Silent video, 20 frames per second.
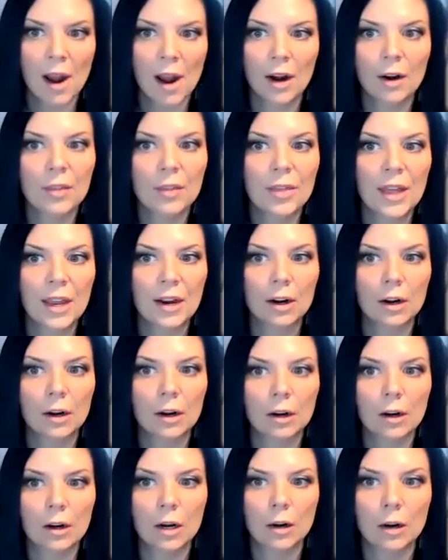Are
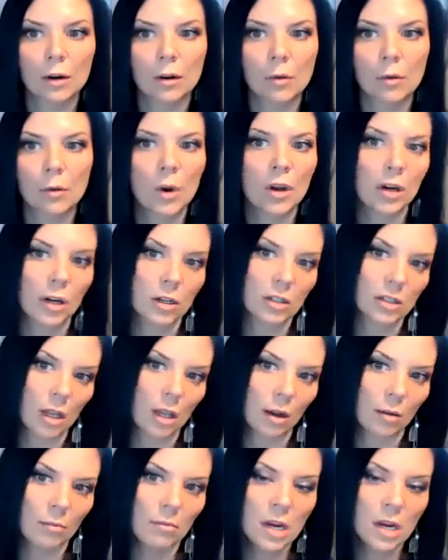there, or what are
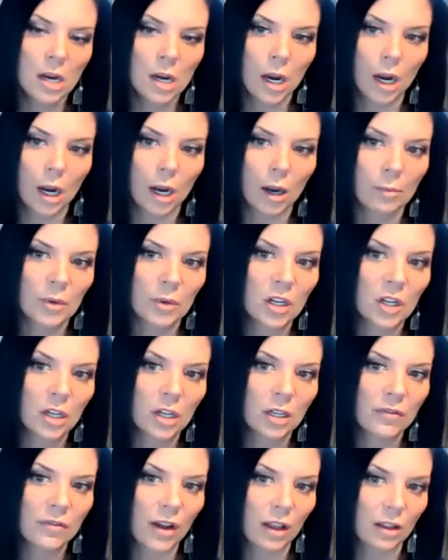some
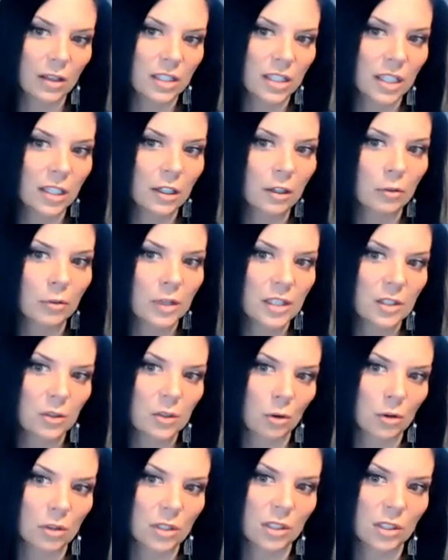good volunteer
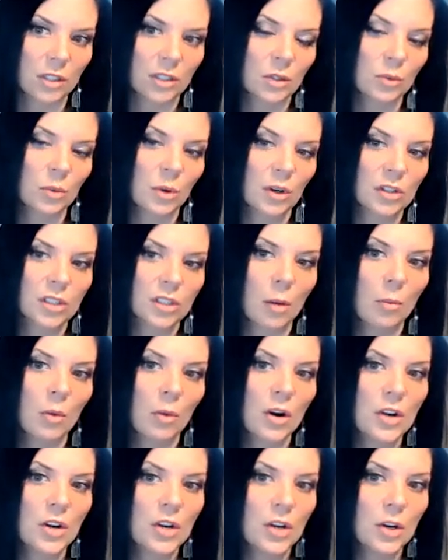resources where
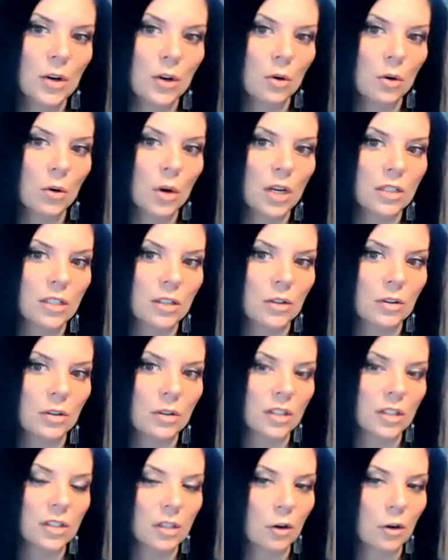someone new to
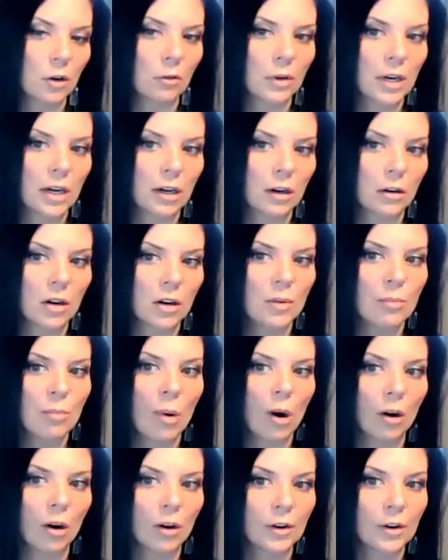this career could
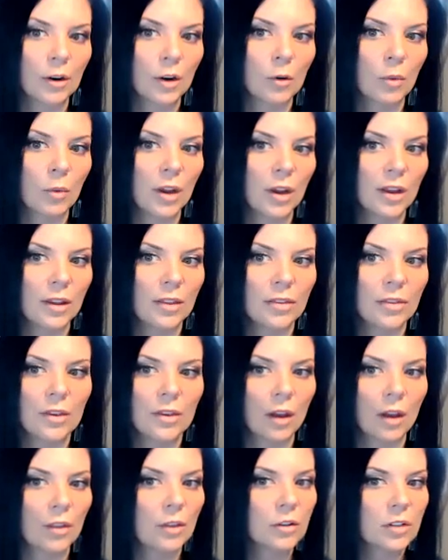partner with
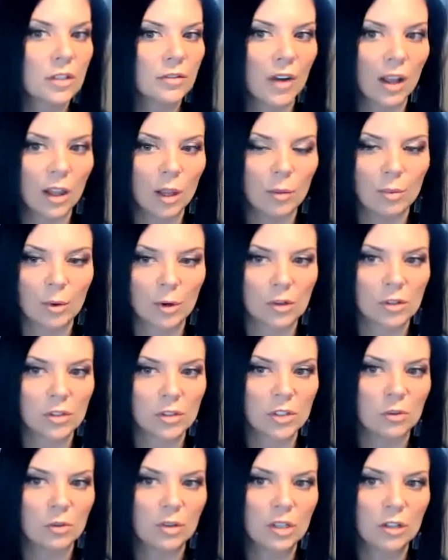other
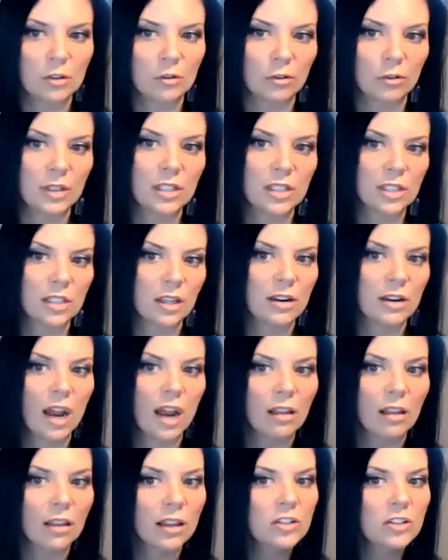developers to increase the
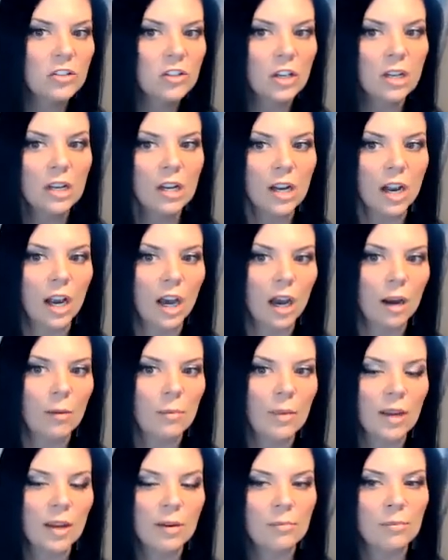knowledge
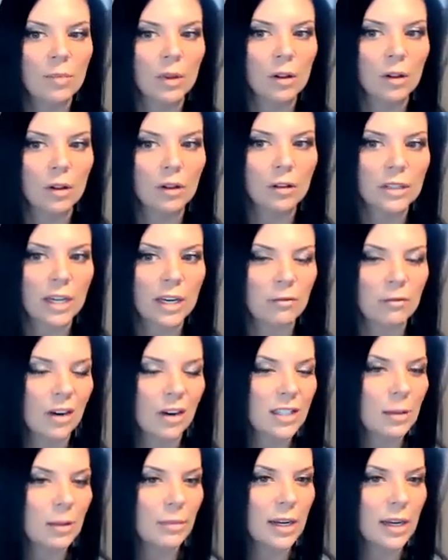and build a
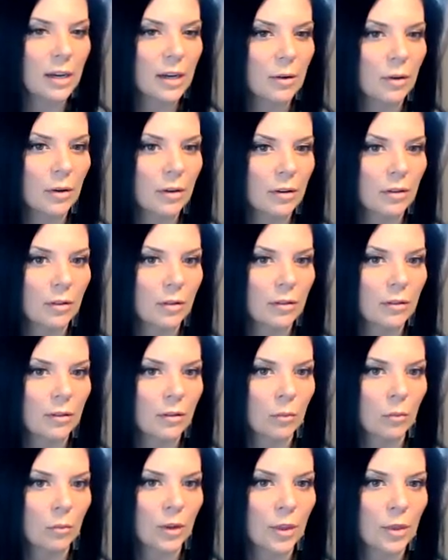resume
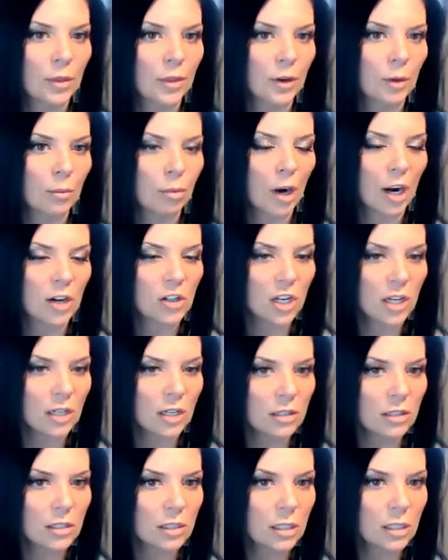with their
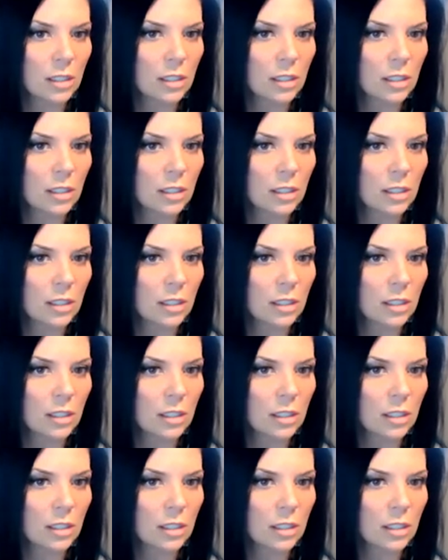projects?